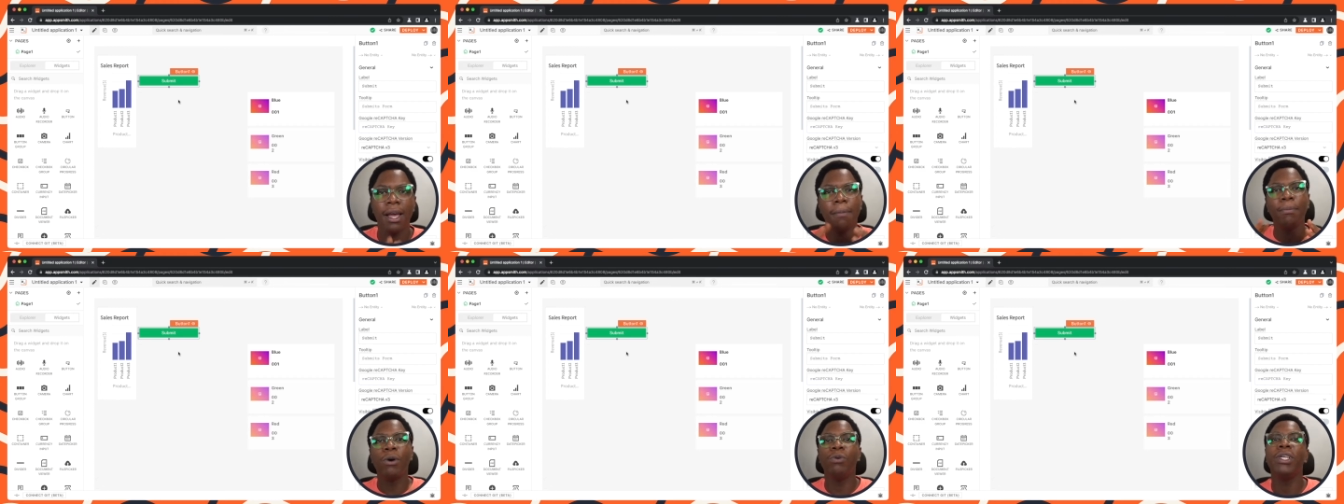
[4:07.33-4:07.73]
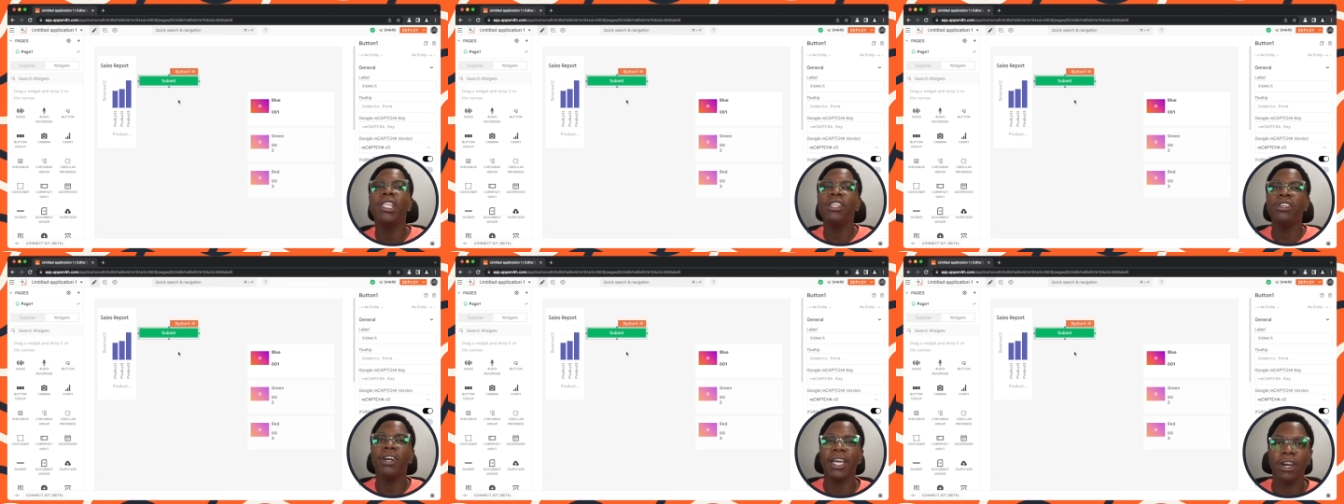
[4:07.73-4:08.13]
But we need
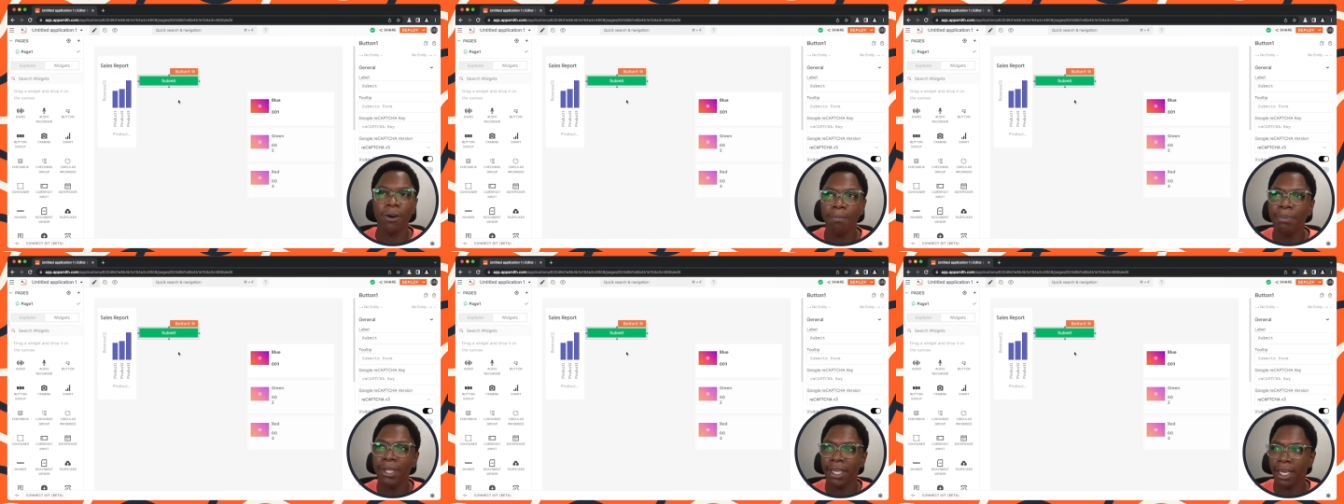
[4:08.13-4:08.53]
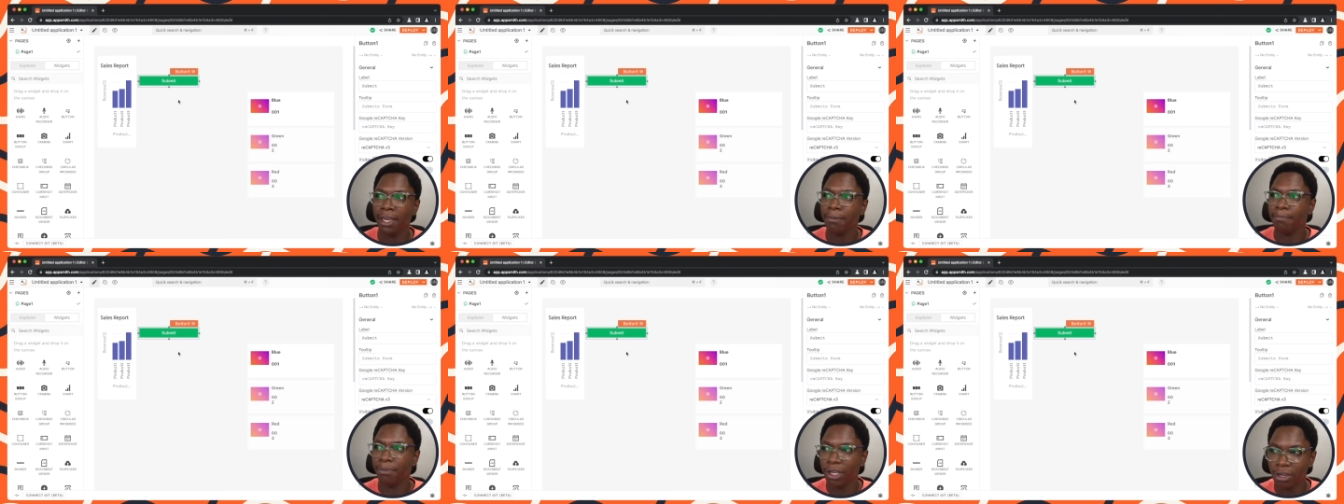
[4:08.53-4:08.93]
your help
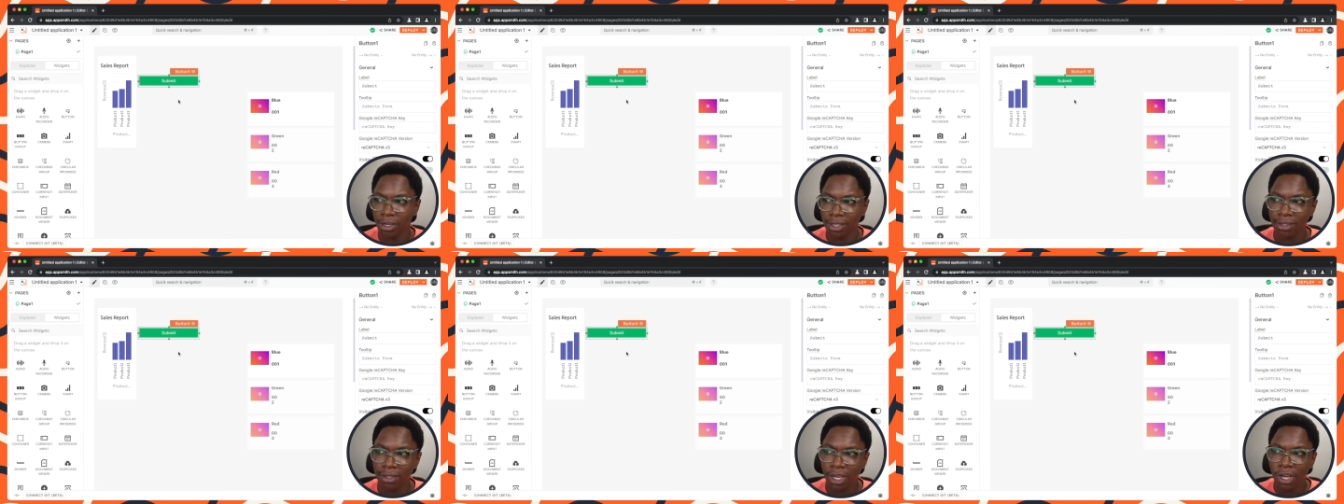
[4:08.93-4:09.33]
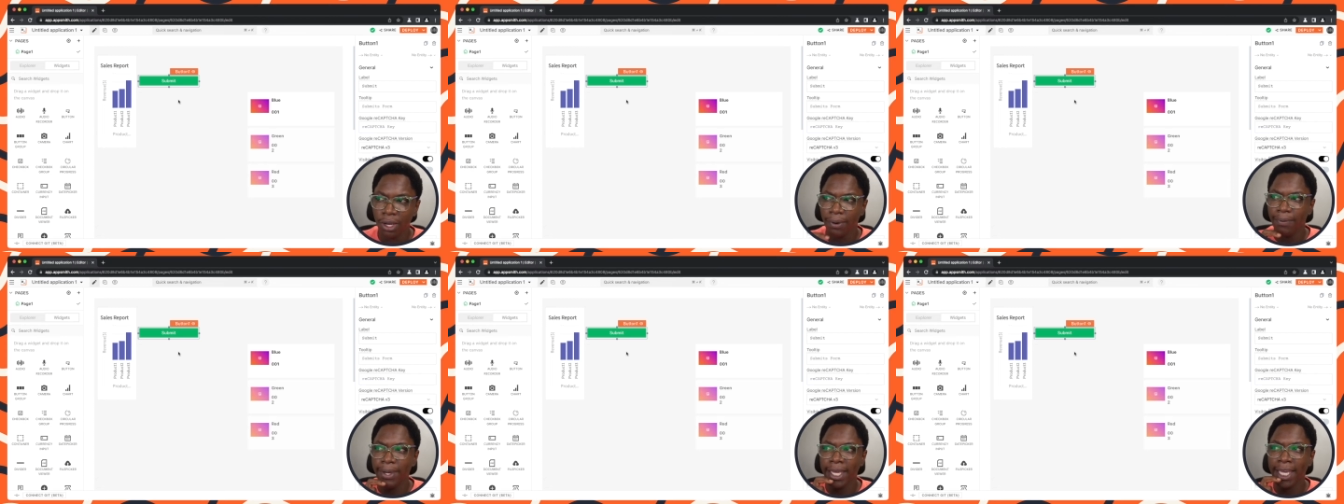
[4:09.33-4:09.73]
here because
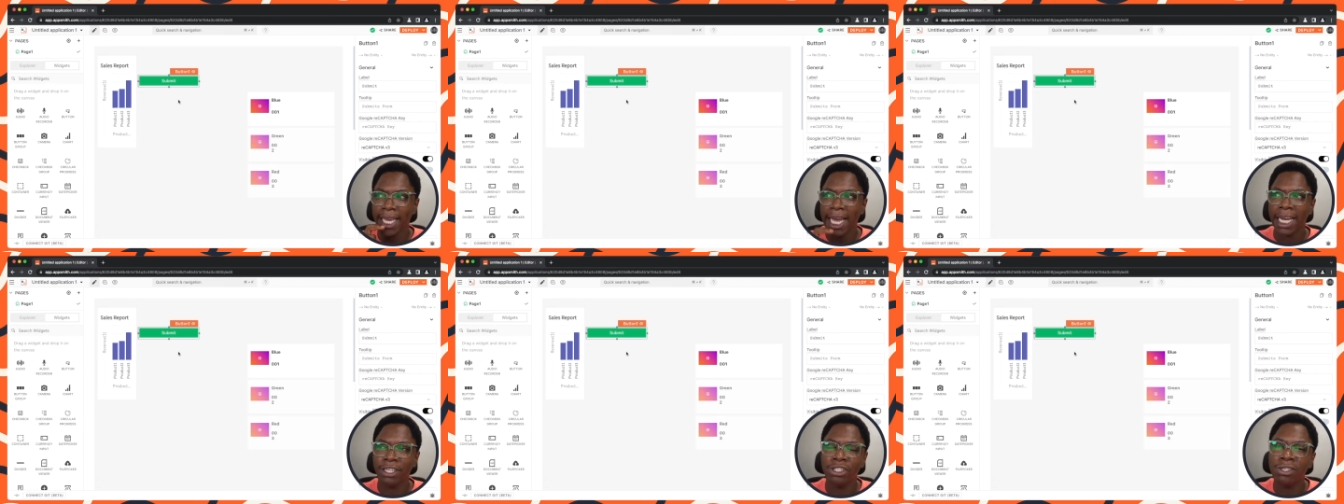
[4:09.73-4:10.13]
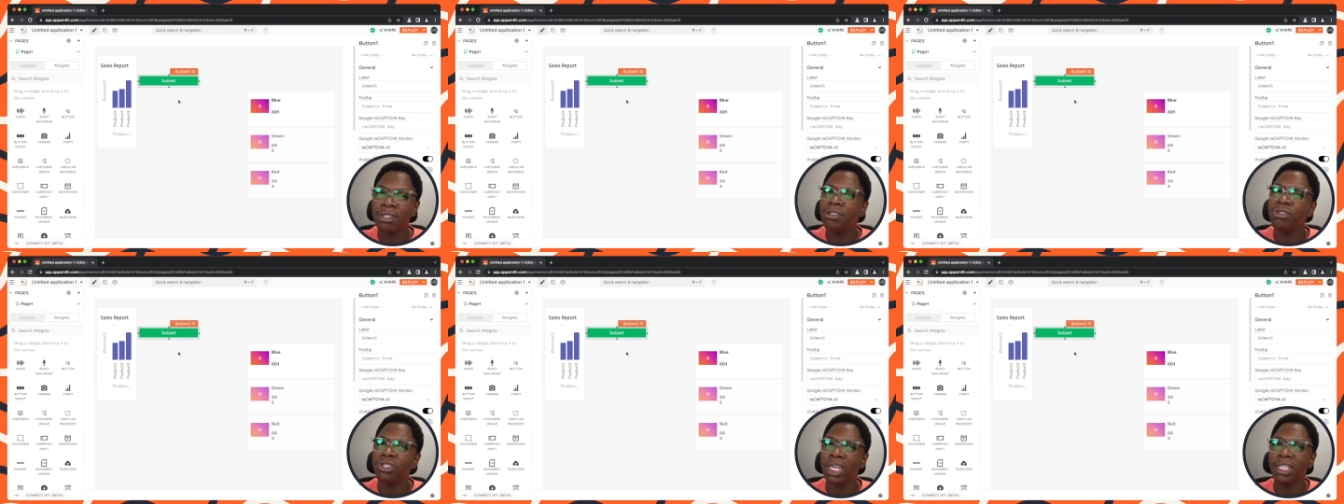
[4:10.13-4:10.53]
we are
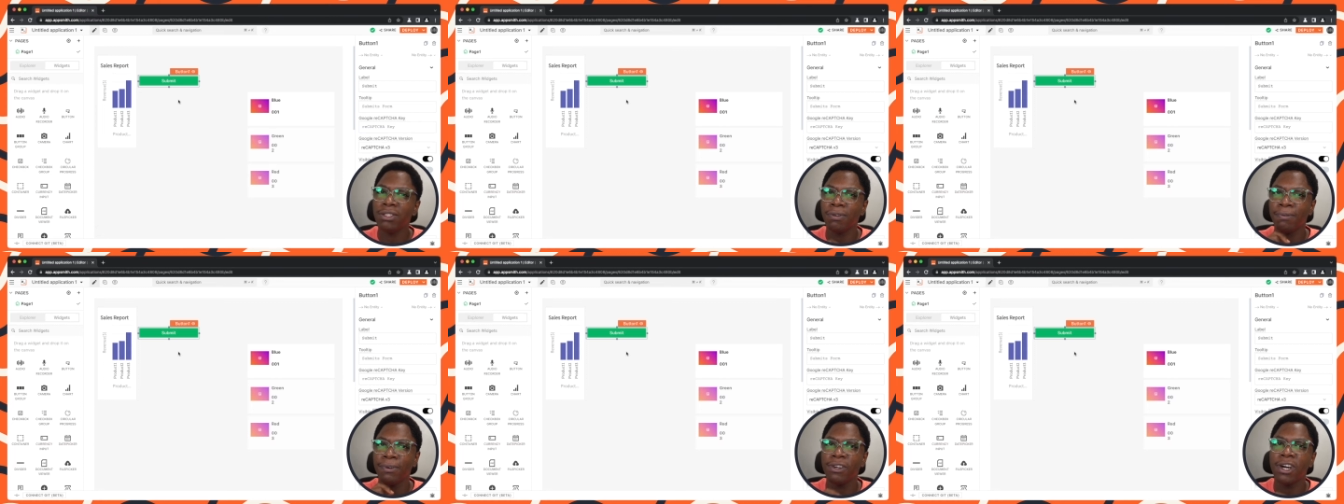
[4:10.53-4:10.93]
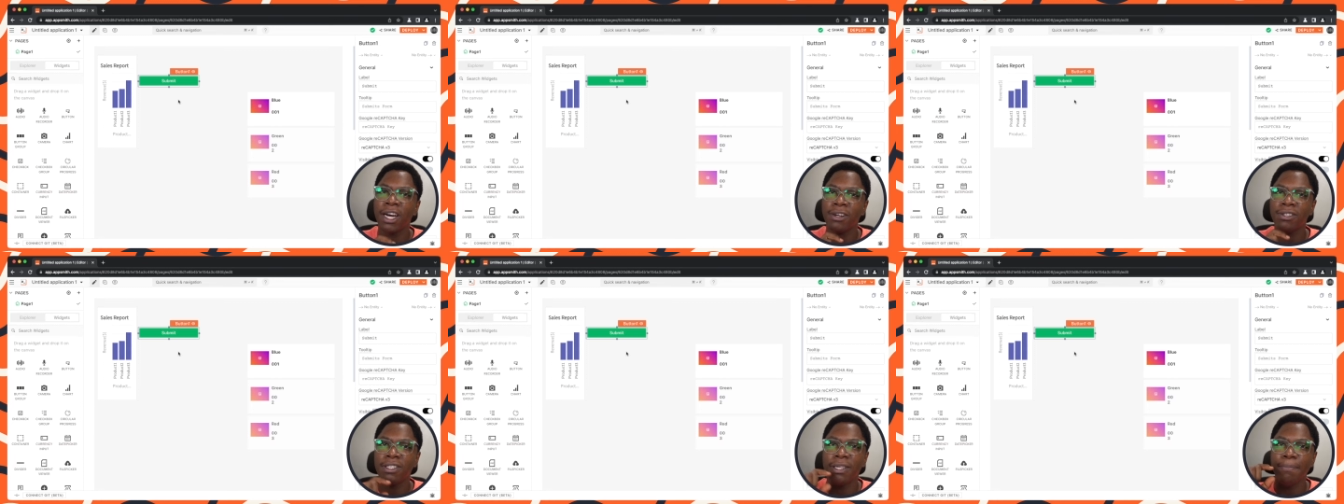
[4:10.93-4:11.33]
still trying to figure
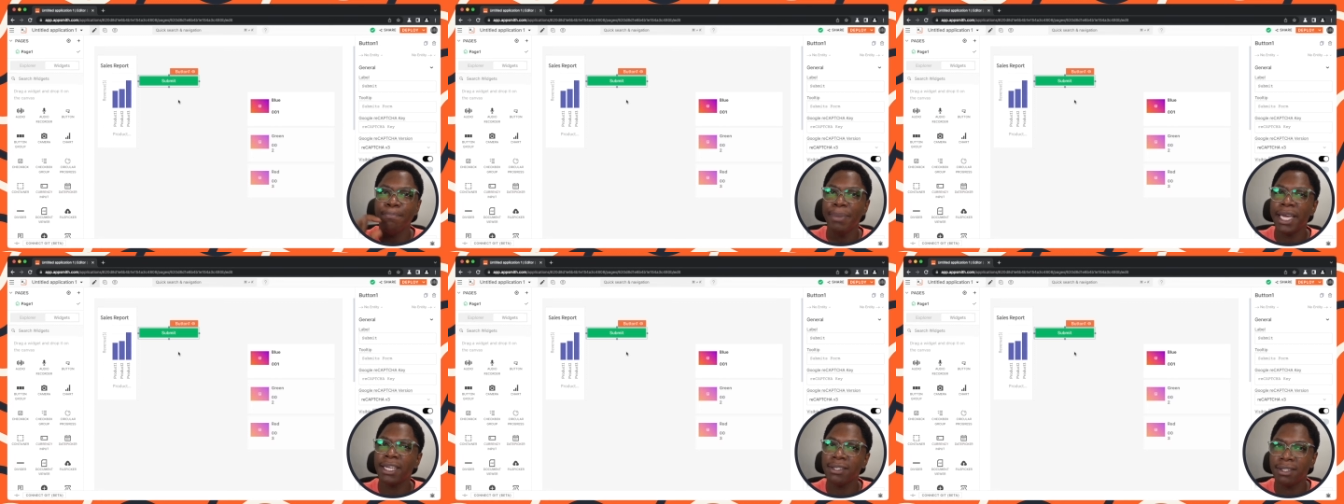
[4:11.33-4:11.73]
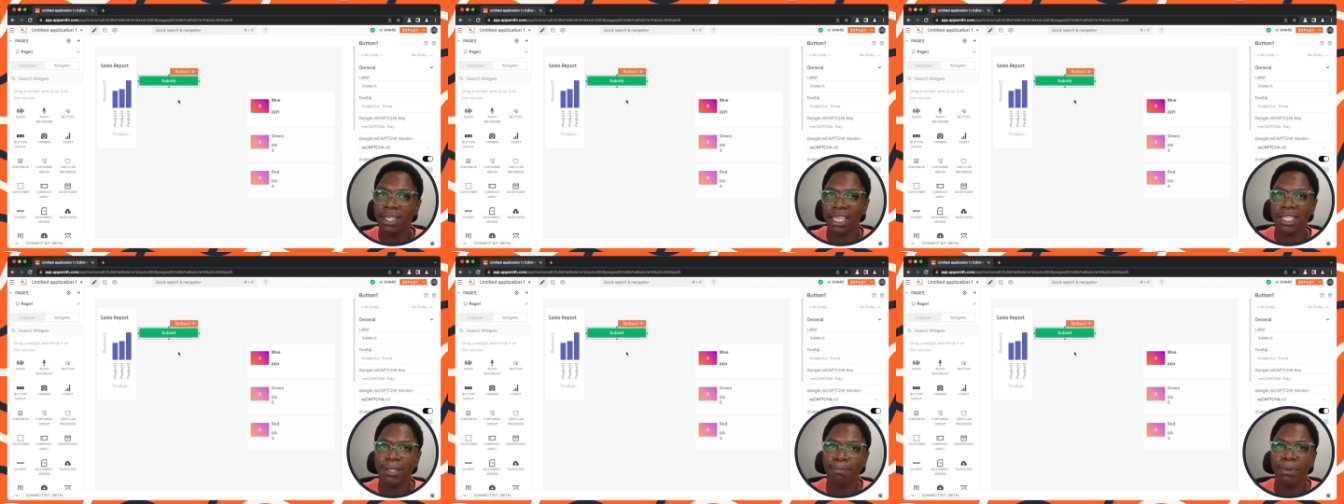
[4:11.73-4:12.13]
out the best
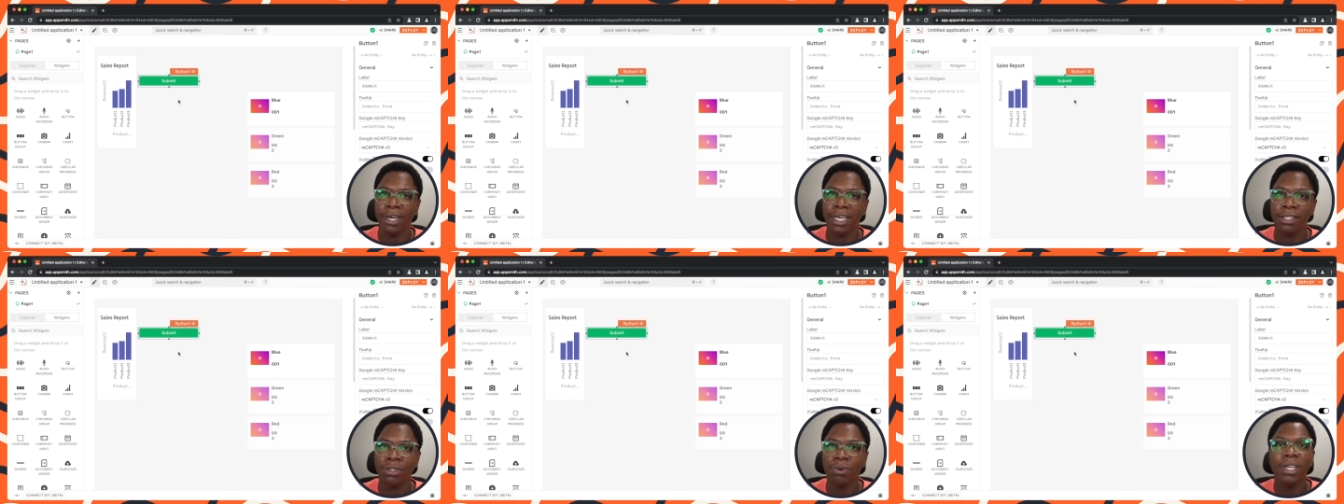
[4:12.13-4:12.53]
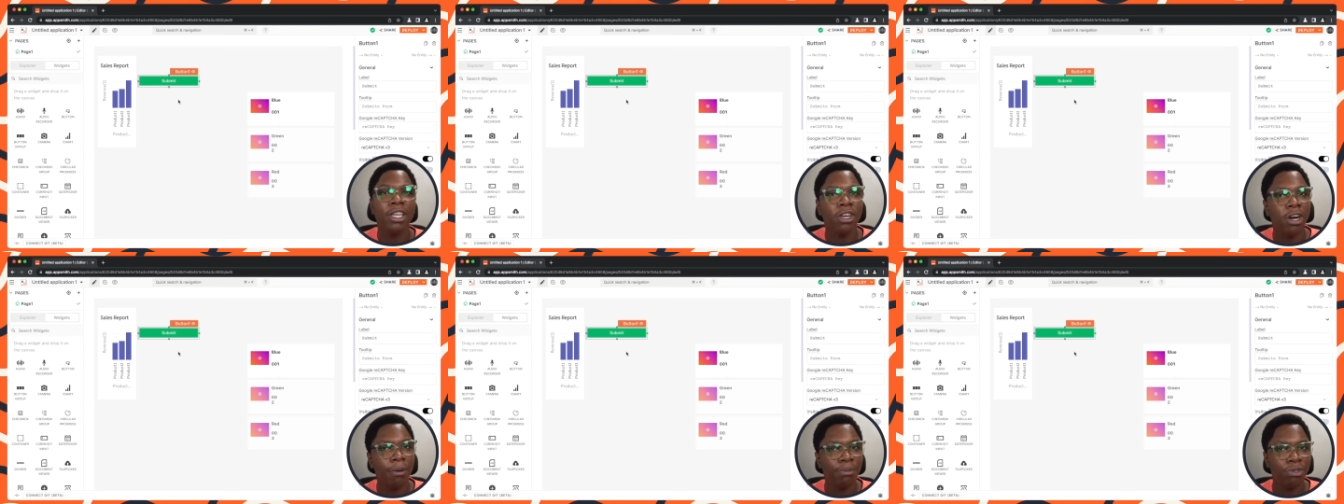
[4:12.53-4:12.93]
experience when it
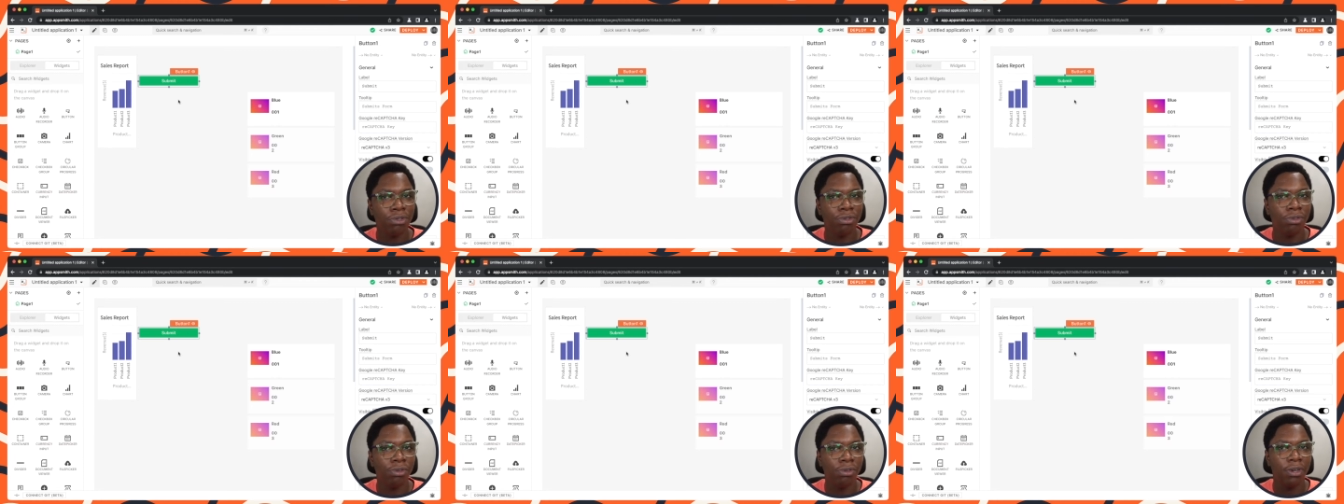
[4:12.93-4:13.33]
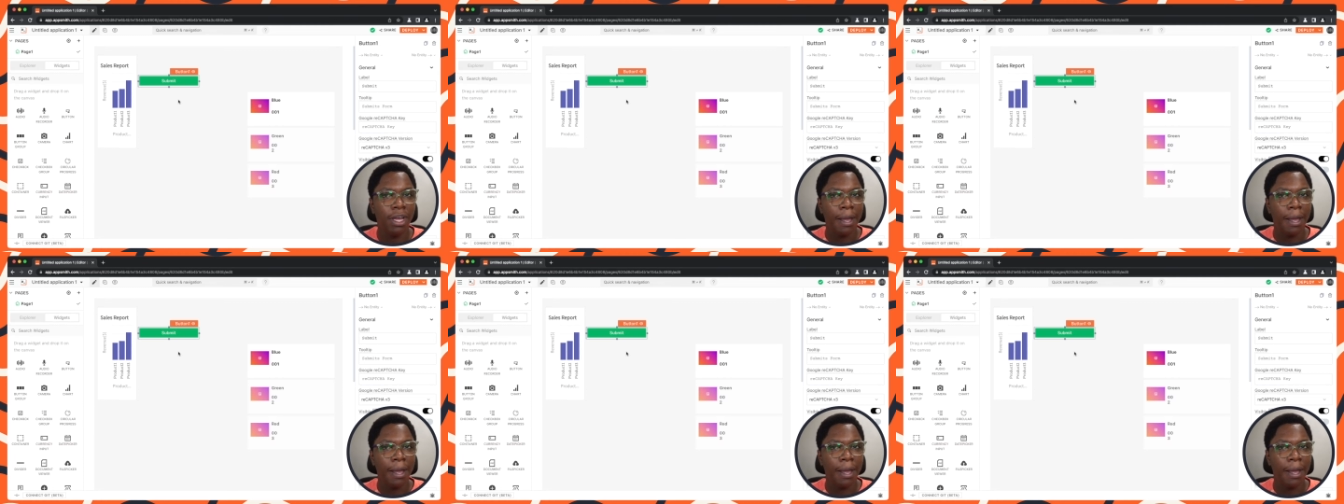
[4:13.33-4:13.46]
comes to